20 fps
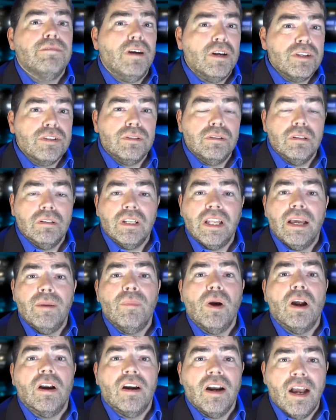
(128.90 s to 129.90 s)
functional
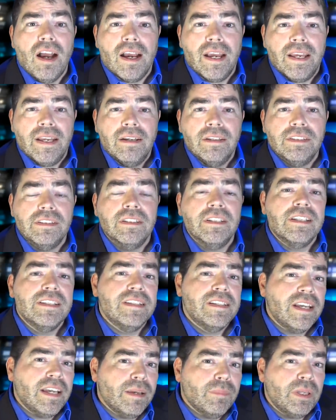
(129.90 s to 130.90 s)
MRI to
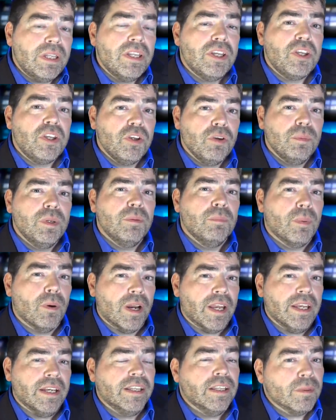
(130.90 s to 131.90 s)
examine the human
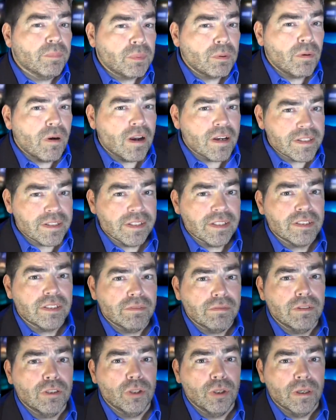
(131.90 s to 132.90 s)
brain in the process
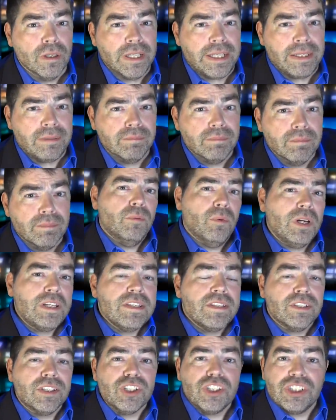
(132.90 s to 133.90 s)
of learning.
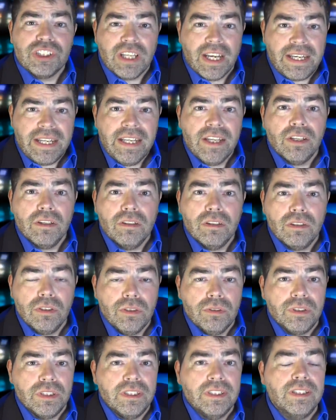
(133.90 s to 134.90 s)
One such study
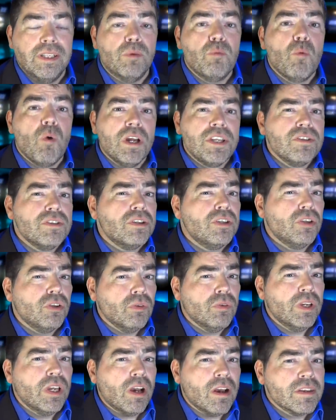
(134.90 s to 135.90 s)
concluded that once
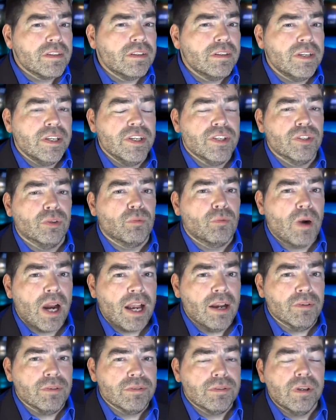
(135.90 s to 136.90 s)
curiosity is
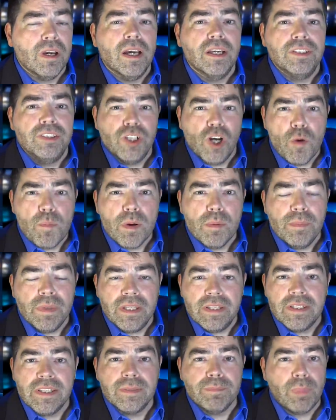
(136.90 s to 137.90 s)
aroused, a
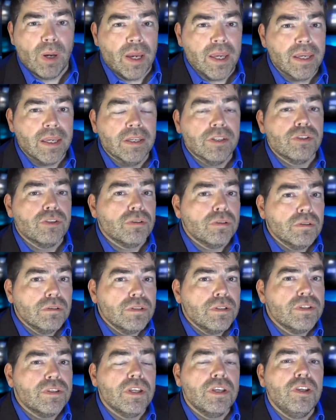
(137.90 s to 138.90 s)
dopamine spike
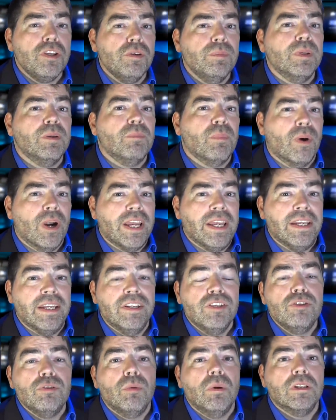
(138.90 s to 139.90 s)
turns the human brain
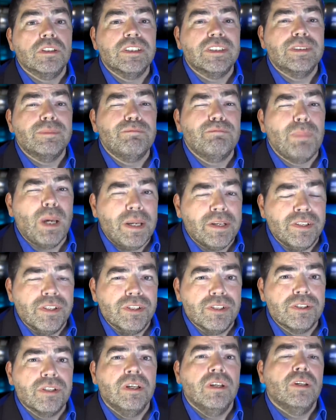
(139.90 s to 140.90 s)
into a
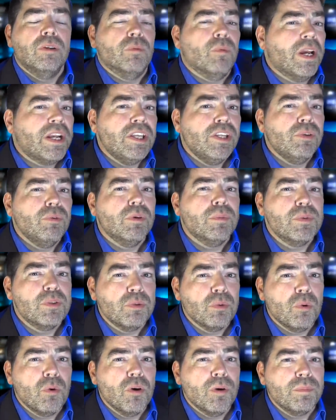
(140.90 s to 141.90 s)
sponge ready to
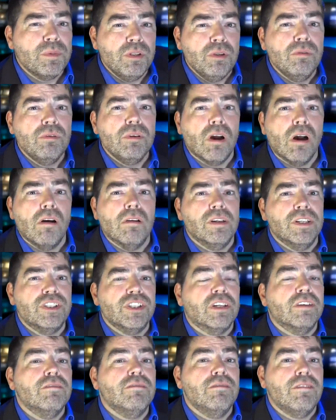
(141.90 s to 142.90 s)
absorb new knowledge
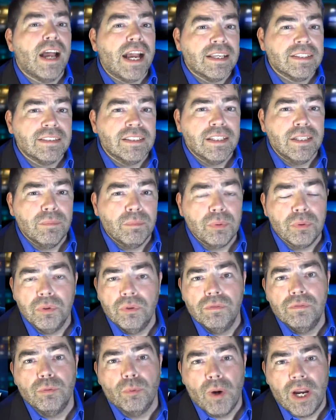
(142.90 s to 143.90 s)
at a vastly
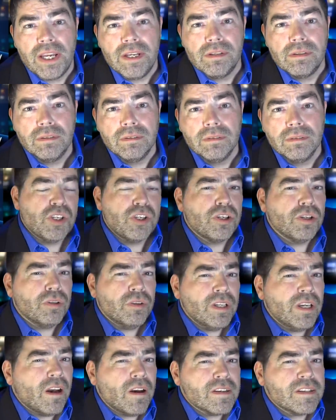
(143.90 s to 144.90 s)
improved rate.
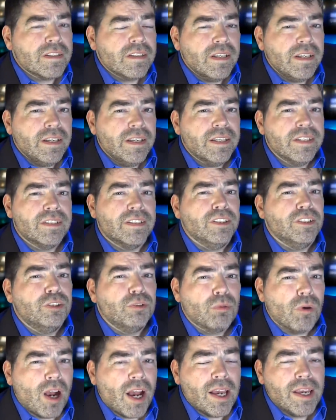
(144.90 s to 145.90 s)
Curiosity is the
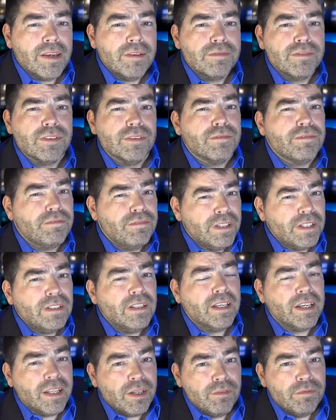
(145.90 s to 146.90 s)
drive to
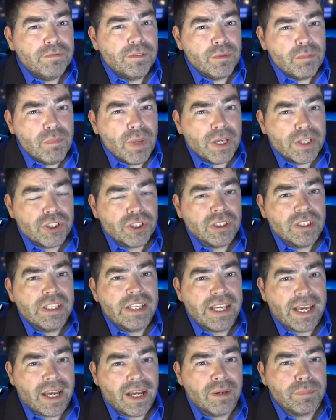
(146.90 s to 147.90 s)
fill an information
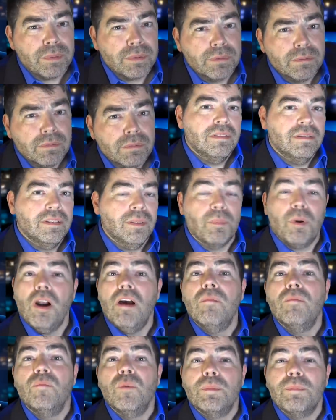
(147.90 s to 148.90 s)
gap. The
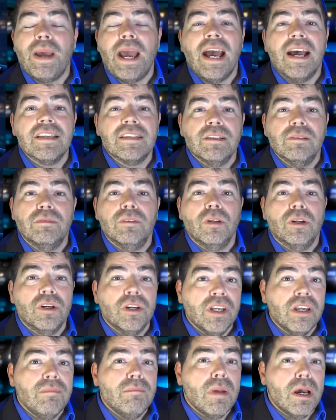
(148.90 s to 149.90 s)
problem with passive
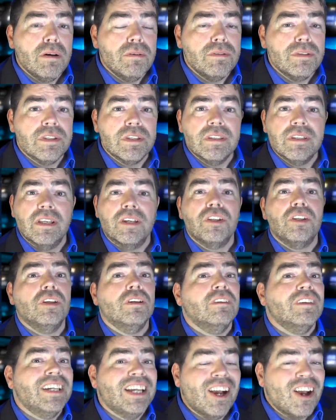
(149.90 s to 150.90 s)
learning modes is that
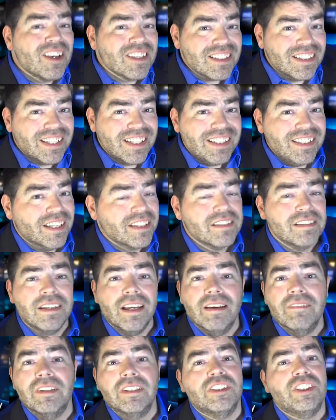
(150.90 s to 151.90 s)
curiosity doesn't
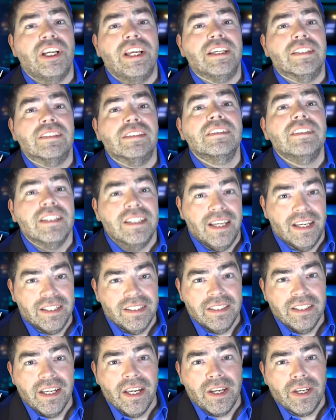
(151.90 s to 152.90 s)
have a chance to get
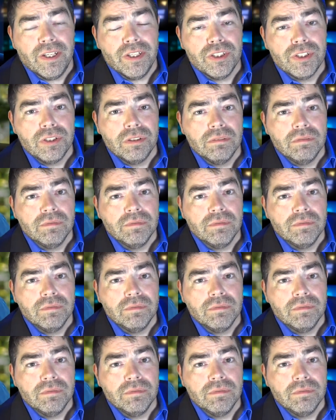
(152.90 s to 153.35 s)
engaged.